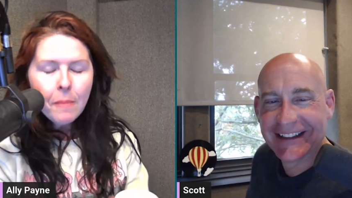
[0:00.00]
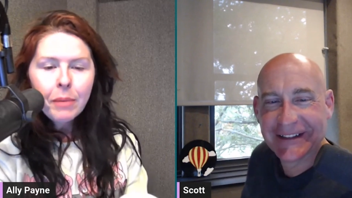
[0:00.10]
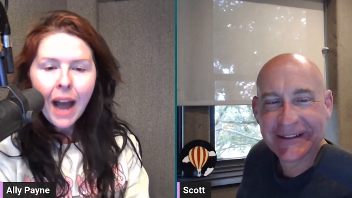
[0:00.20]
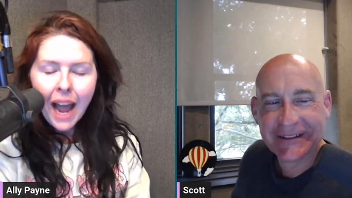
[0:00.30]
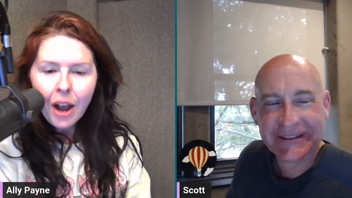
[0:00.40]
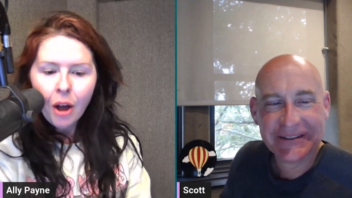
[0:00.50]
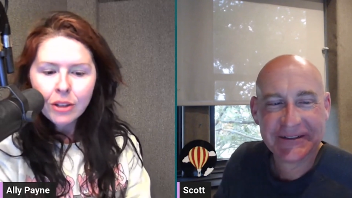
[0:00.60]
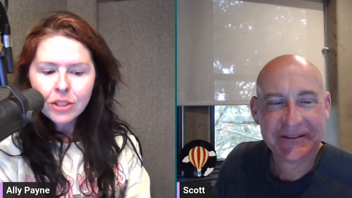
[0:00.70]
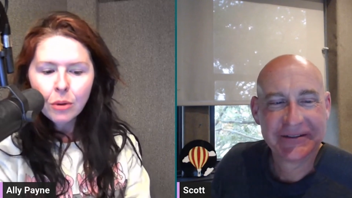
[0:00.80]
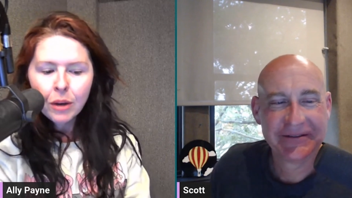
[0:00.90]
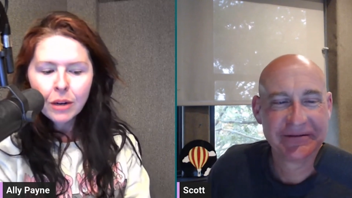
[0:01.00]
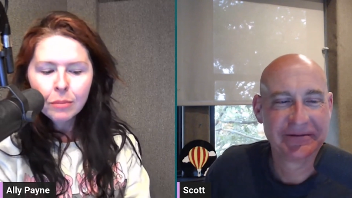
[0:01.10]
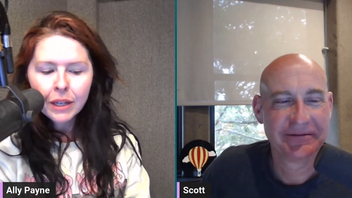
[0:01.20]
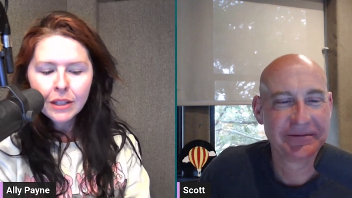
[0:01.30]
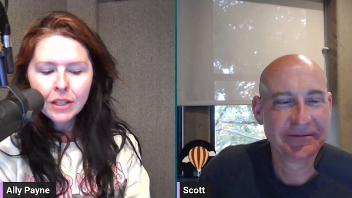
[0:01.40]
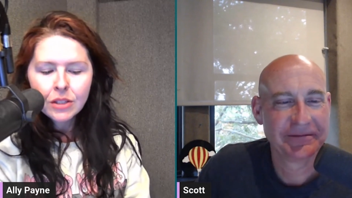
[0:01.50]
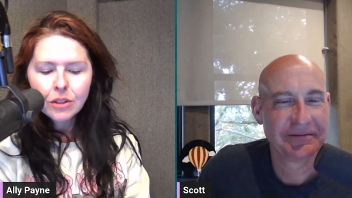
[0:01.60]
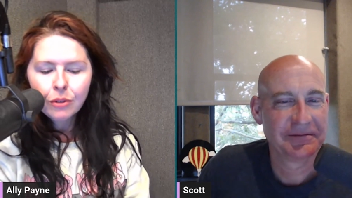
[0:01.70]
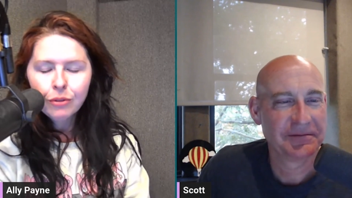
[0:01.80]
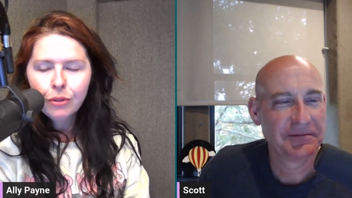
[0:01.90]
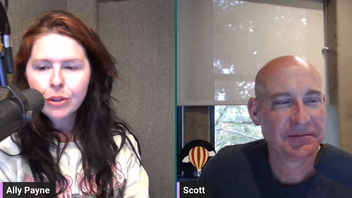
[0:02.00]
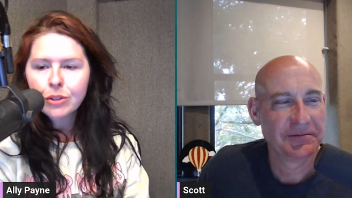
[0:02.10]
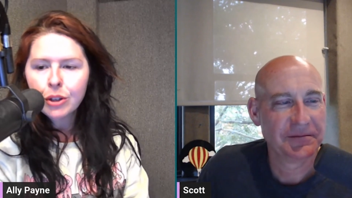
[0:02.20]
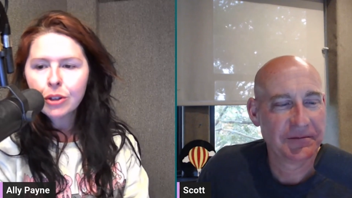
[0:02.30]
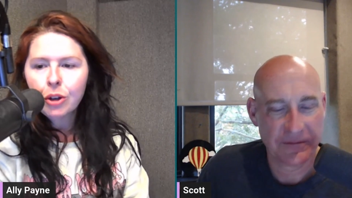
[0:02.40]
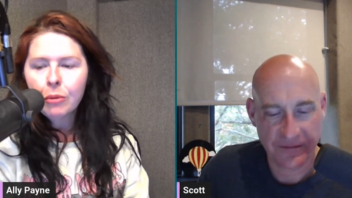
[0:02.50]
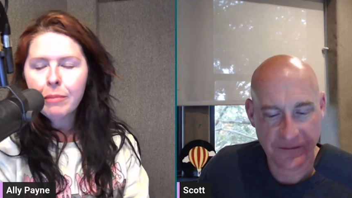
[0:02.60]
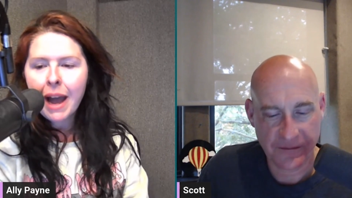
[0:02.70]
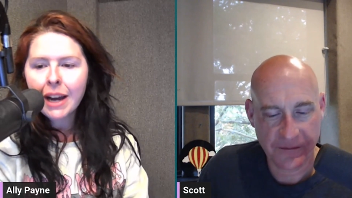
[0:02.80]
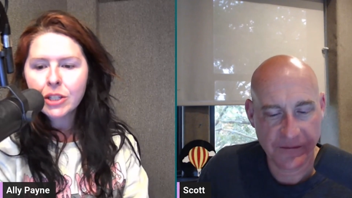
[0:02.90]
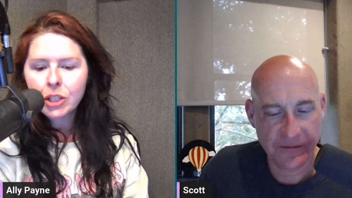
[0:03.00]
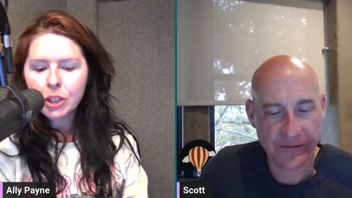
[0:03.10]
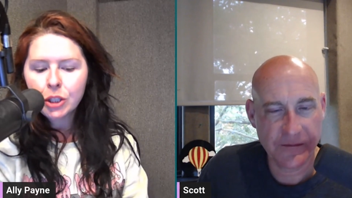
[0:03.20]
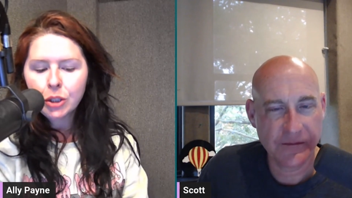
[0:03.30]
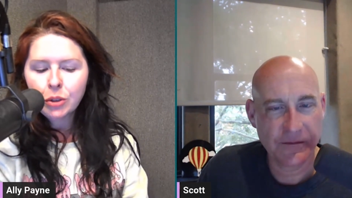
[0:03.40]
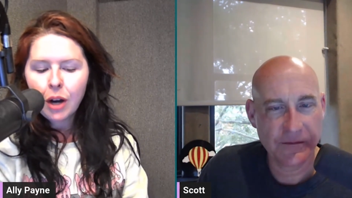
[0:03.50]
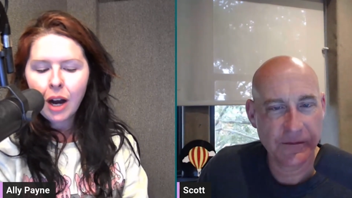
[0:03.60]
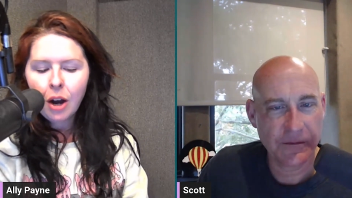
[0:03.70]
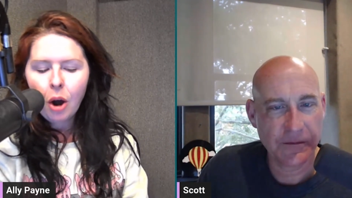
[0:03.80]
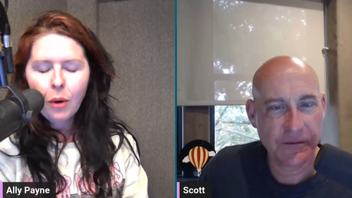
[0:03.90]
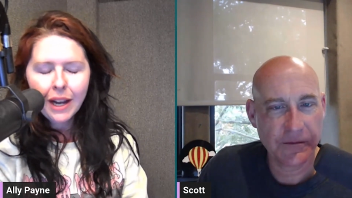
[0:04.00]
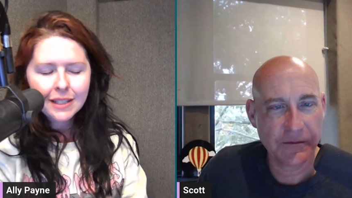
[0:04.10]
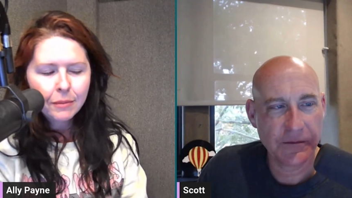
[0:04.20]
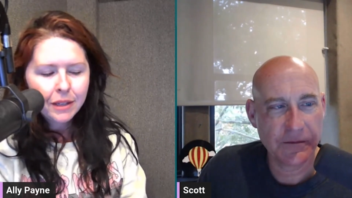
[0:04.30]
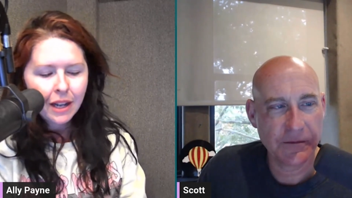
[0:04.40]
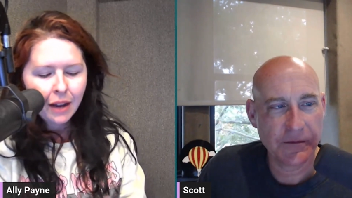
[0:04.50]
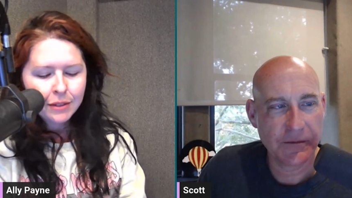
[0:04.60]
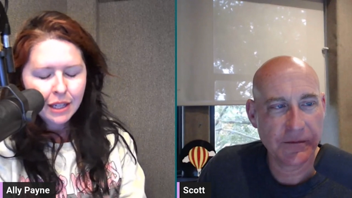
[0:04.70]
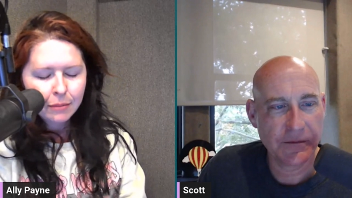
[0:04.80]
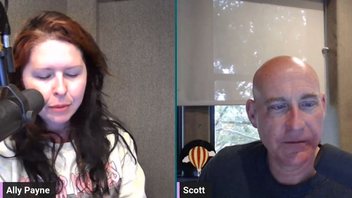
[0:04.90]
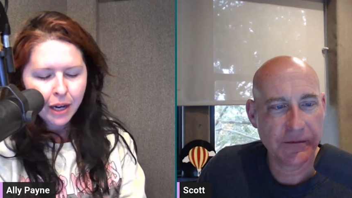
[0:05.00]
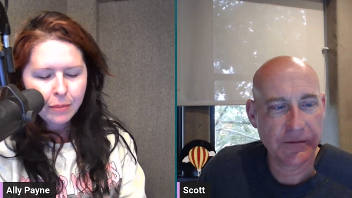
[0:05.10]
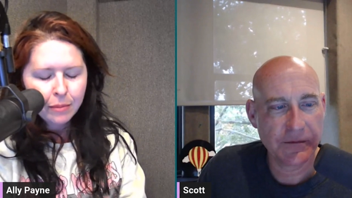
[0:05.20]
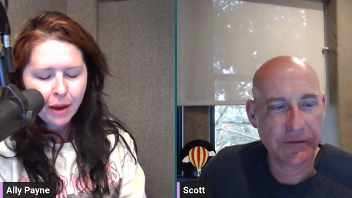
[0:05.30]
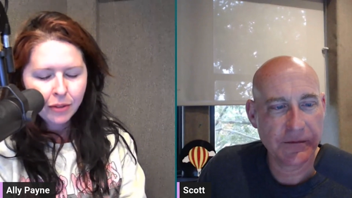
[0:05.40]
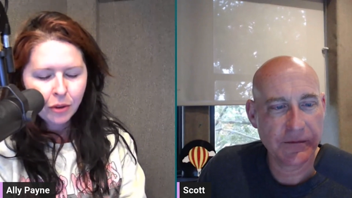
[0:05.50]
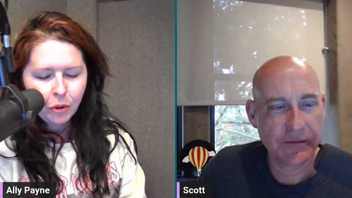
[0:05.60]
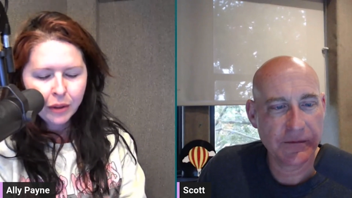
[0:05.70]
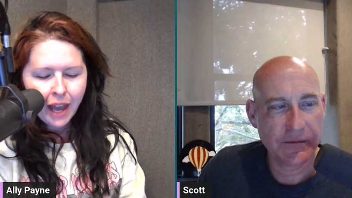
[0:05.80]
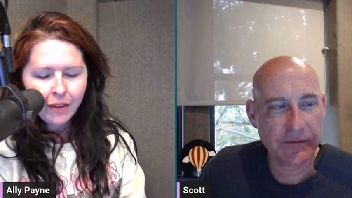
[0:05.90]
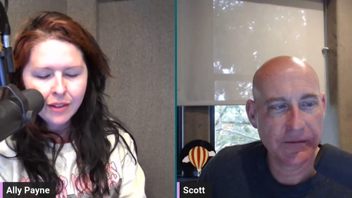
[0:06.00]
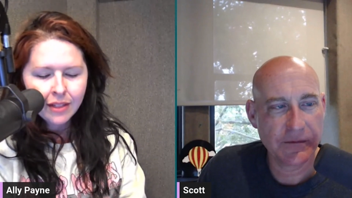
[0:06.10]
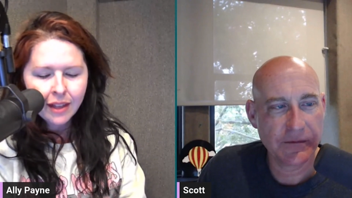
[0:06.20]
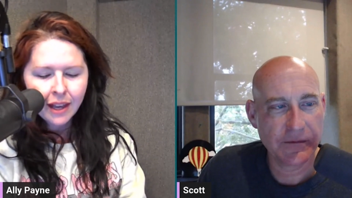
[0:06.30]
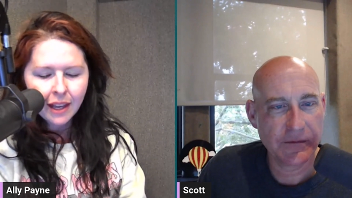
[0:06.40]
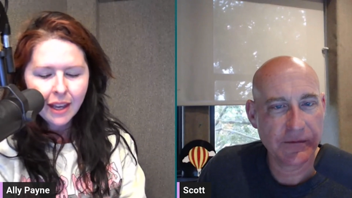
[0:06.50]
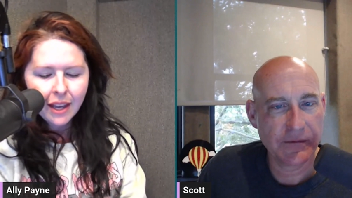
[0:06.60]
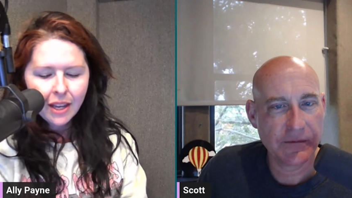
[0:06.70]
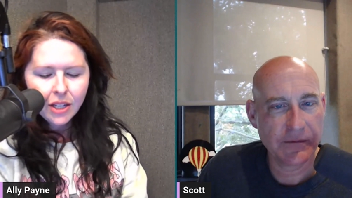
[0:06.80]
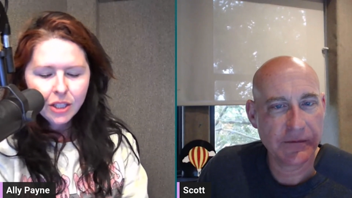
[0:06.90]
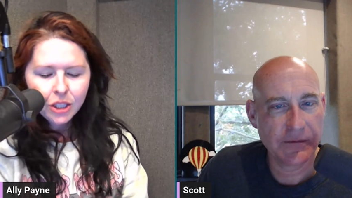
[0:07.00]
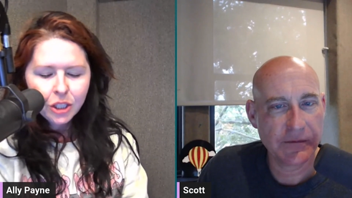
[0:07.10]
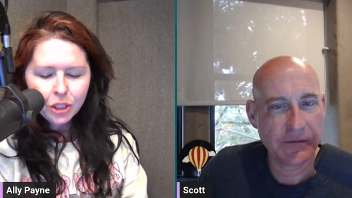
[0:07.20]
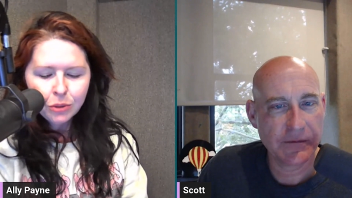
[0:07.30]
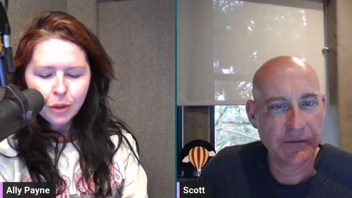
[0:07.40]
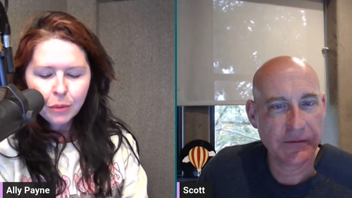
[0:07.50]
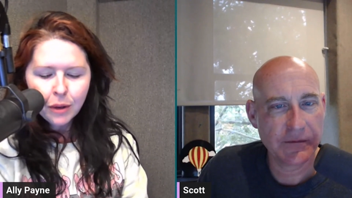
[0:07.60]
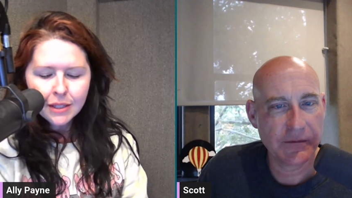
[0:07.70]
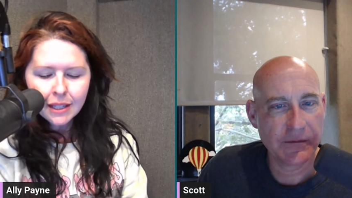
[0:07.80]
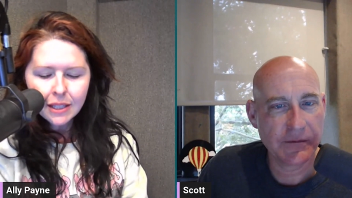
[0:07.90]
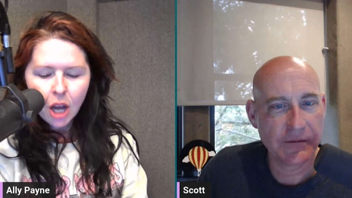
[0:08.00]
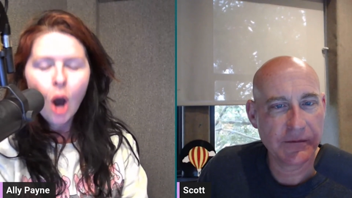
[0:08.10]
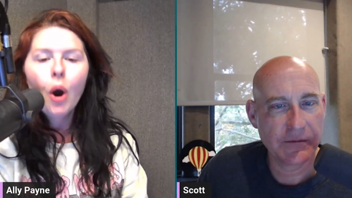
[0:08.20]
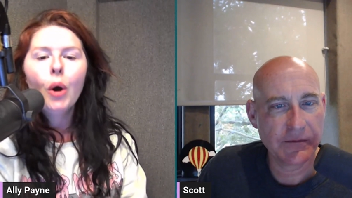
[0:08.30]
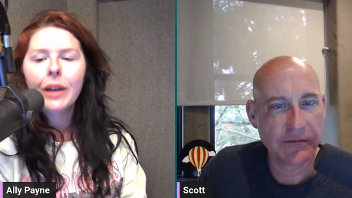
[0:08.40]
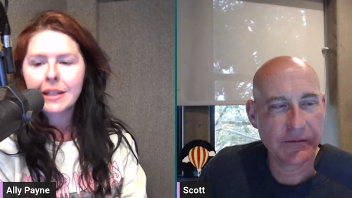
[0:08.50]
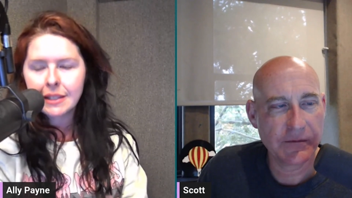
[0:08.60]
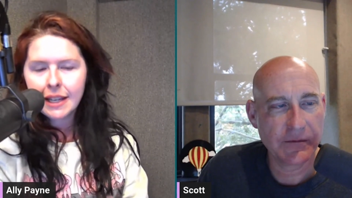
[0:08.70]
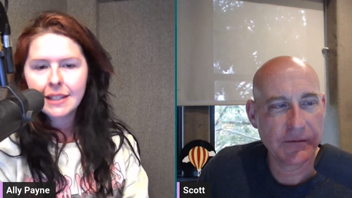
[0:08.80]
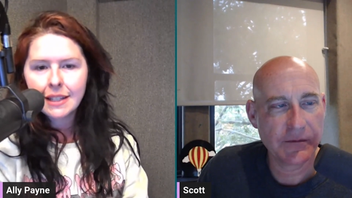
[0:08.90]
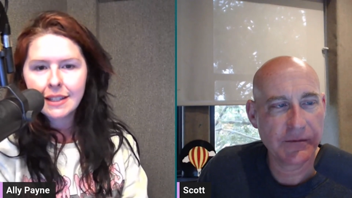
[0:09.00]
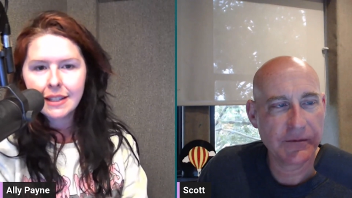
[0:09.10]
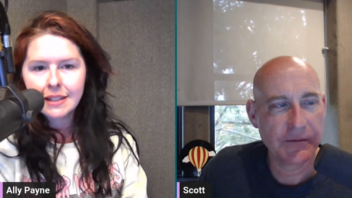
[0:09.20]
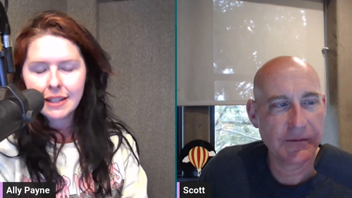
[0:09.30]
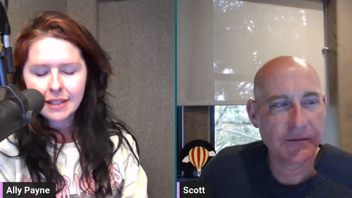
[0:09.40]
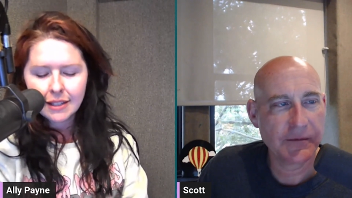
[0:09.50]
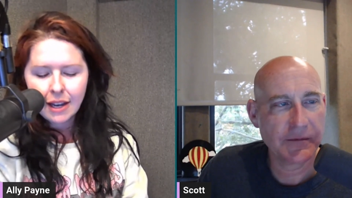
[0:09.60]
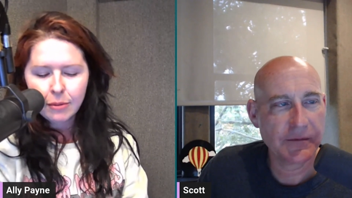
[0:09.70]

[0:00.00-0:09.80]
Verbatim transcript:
Speaker 1: But I also want to bring this full circle back to uh, oh, I had something that I was going to bring up about the whole Gavin thing. Shoot, what was it? Oh, oh, yes, yes, yes, yes, yes, yes. I